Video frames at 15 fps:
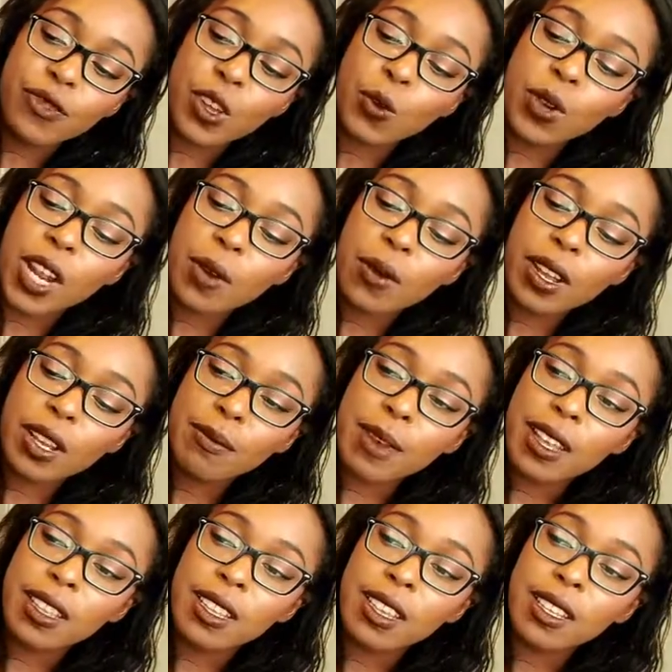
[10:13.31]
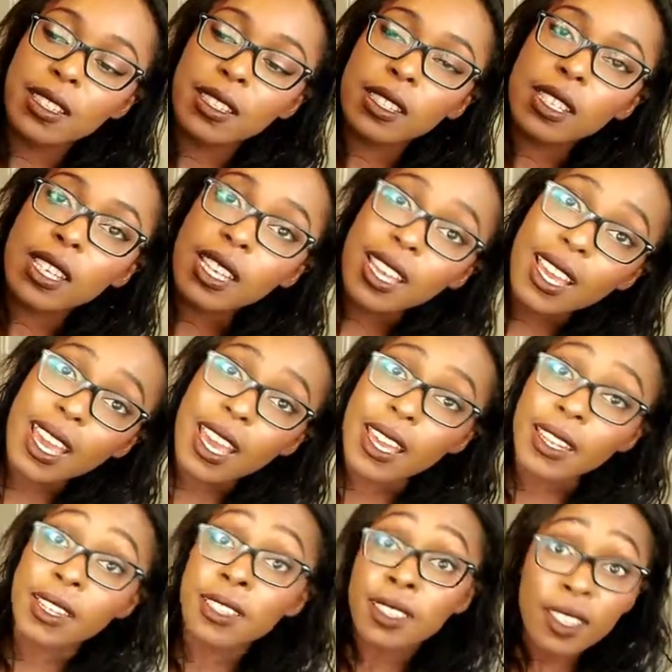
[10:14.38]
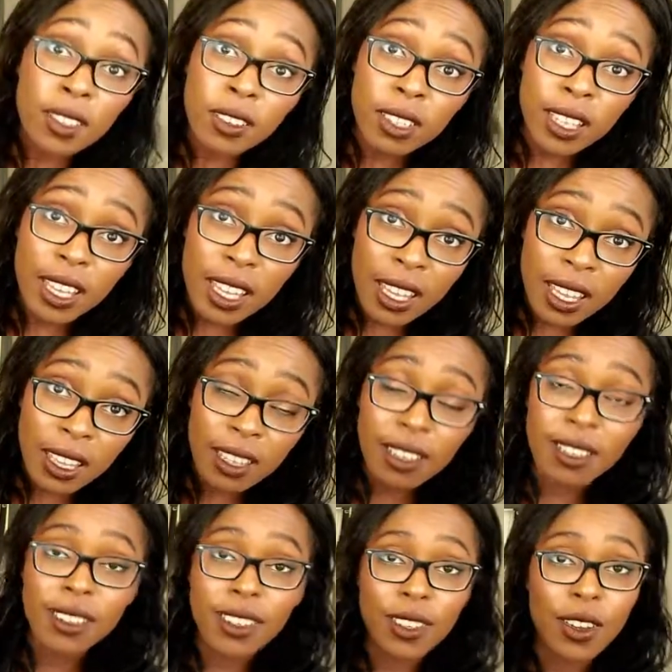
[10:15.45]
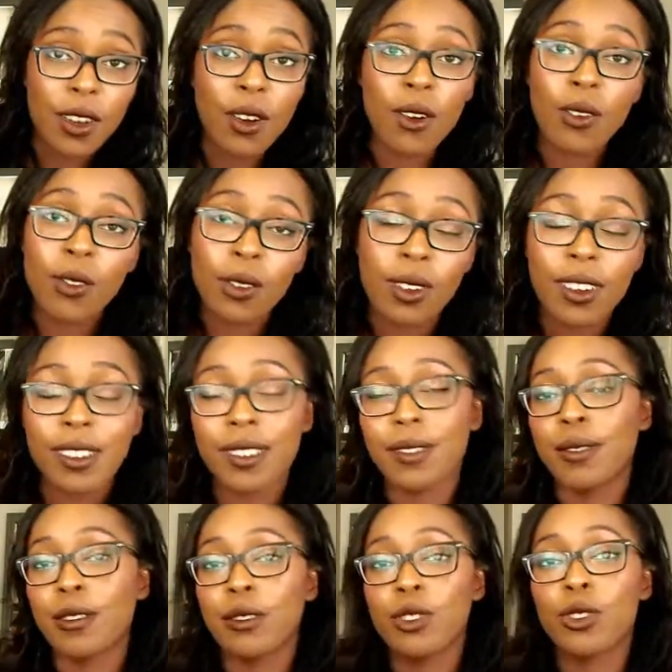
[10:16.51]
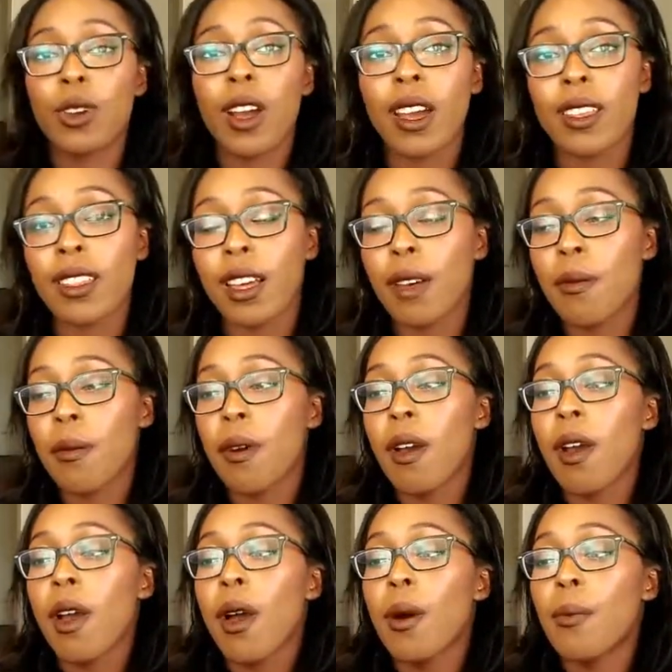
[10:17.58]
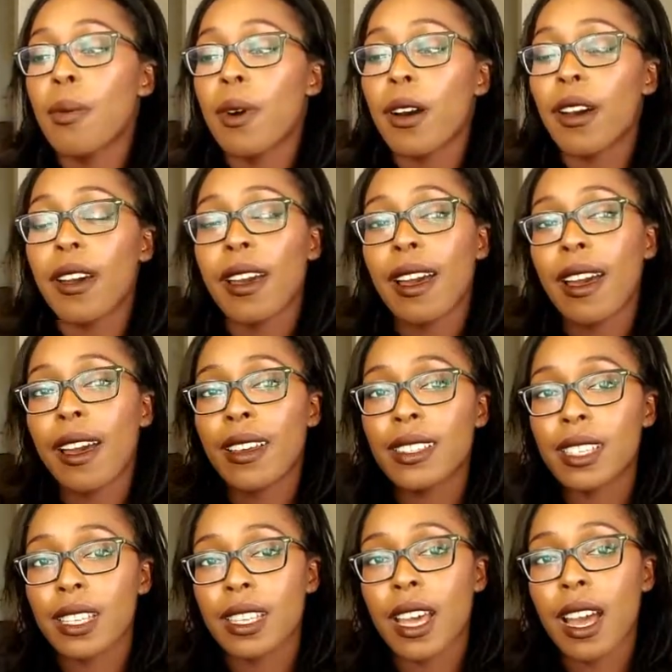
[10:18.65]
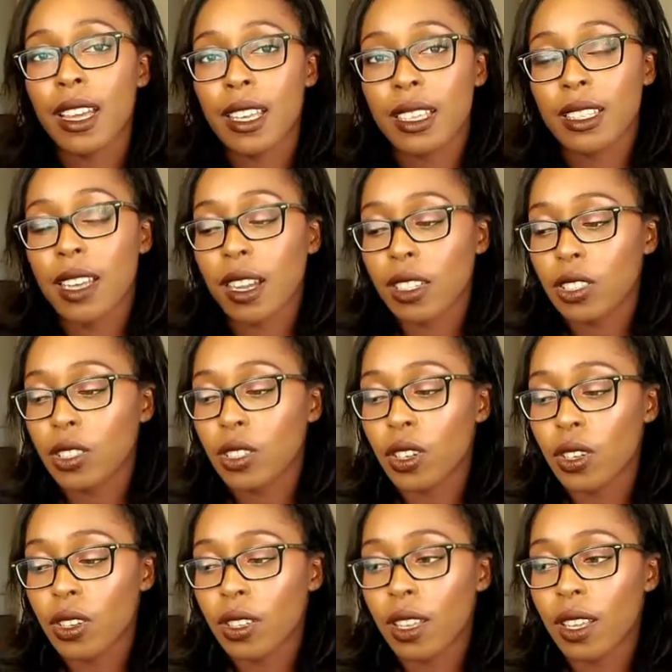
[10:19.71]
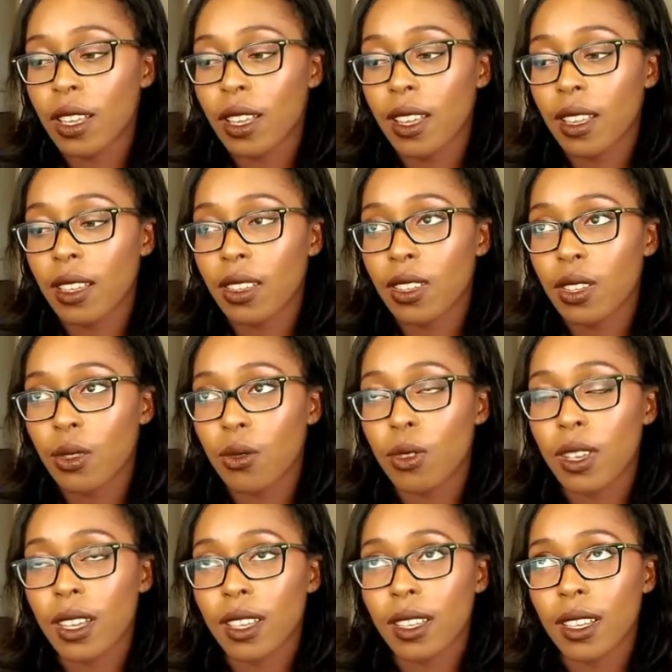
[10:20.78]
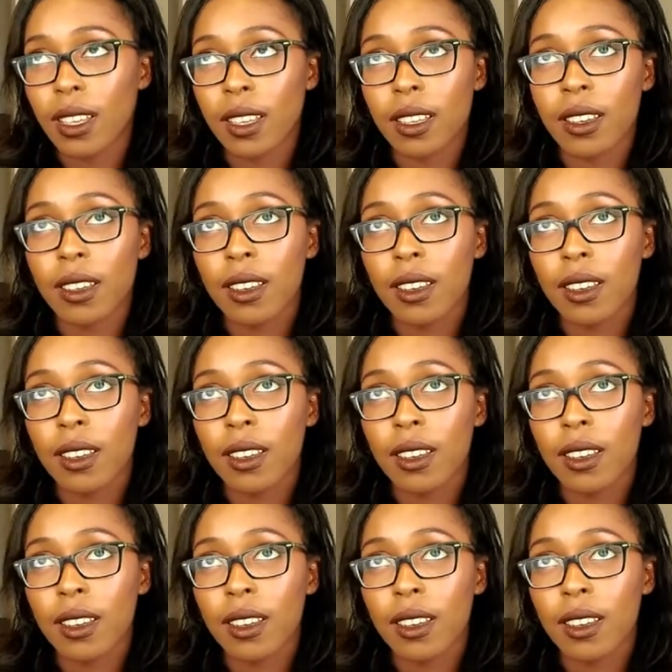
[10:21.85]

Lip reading: Would I recommend this? In a silky, you know, try them, but as a yaki texture unit, like,